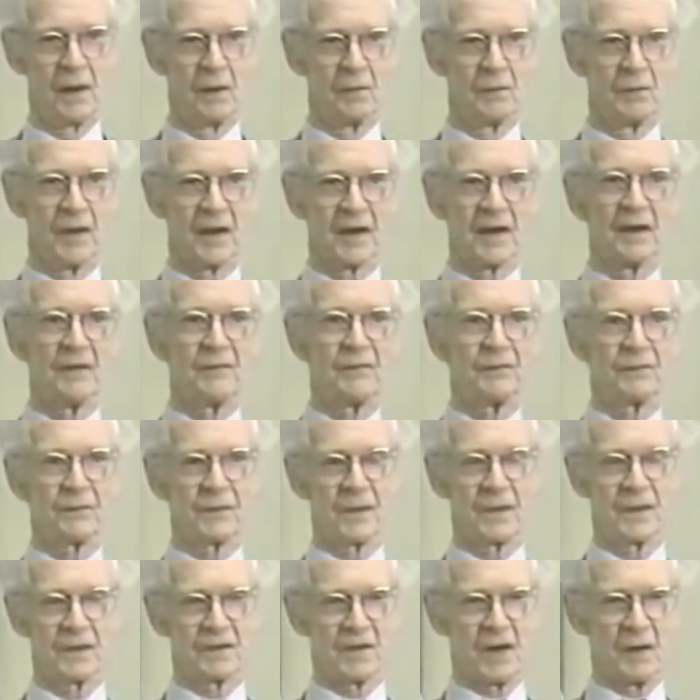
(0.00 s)
But if
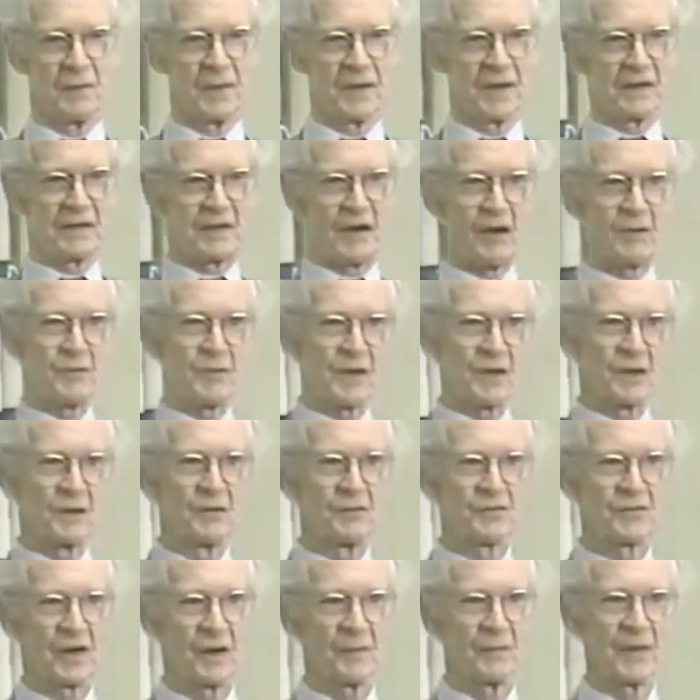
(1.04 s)
somebody tells me to
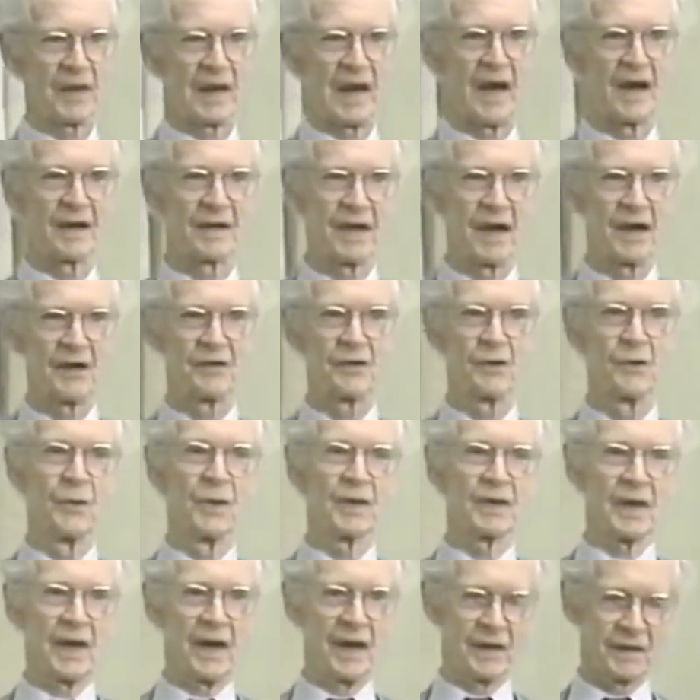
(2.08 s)
do something and I do
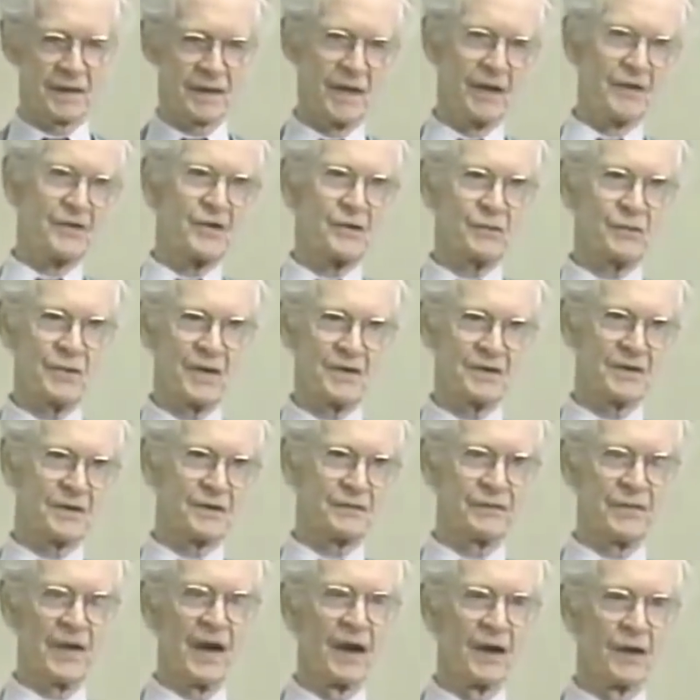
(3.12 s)
it and consequences
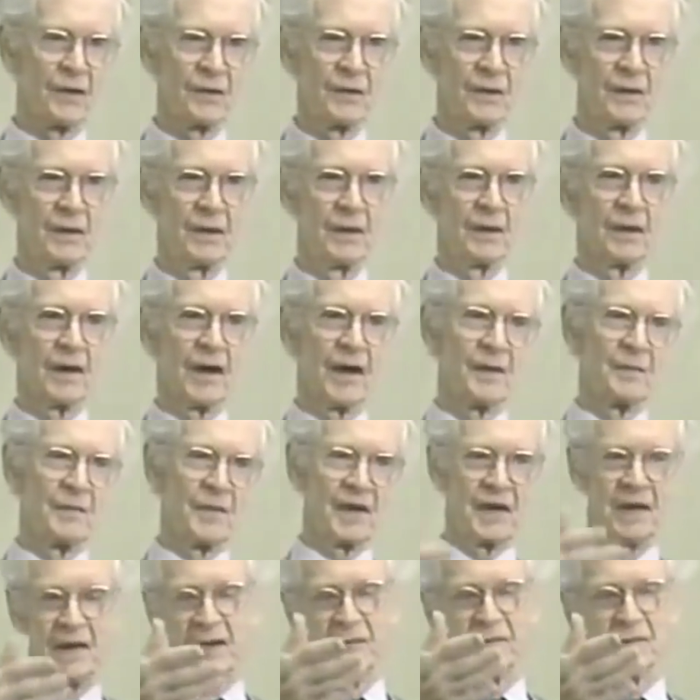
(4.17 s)
follow, I
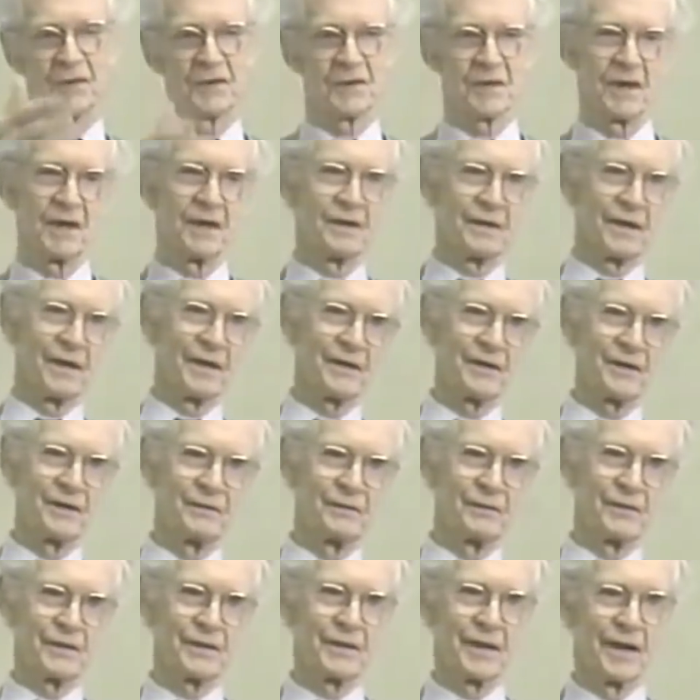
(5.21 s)
may even say thank you
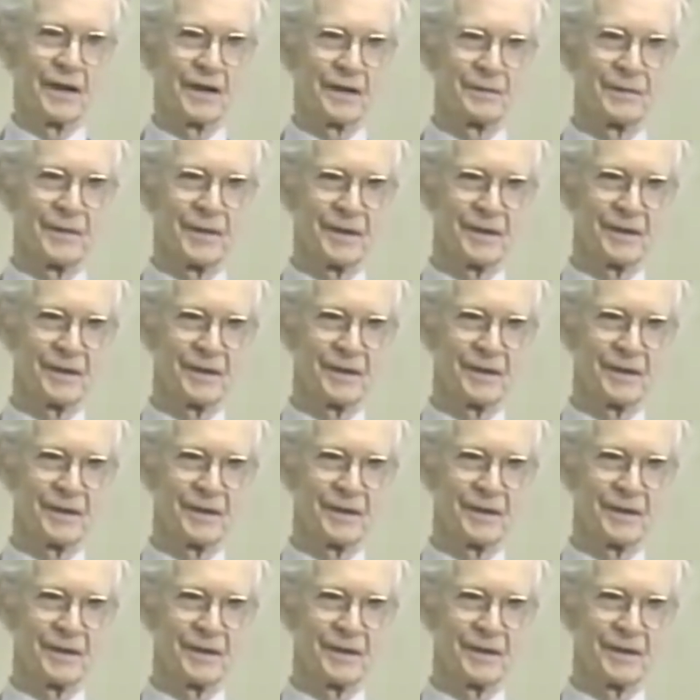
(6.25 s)
for telling me.